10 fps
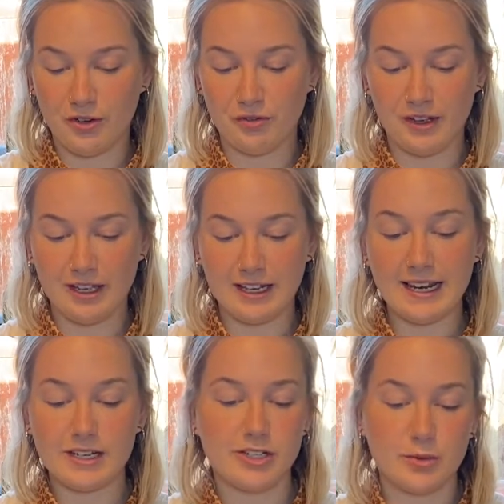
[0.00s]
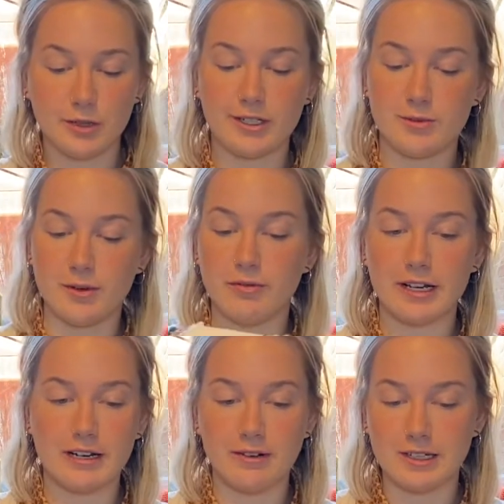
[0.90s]
unless you want it to be really,
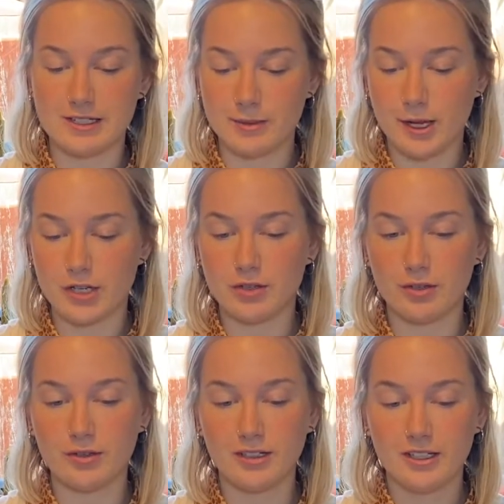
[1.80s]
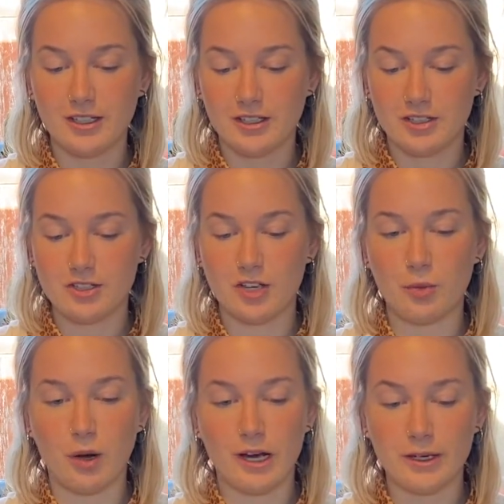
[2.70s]
really symmetrical. Just go
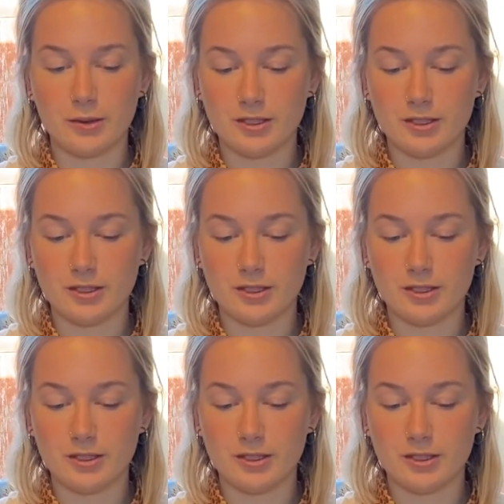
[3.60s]
wild.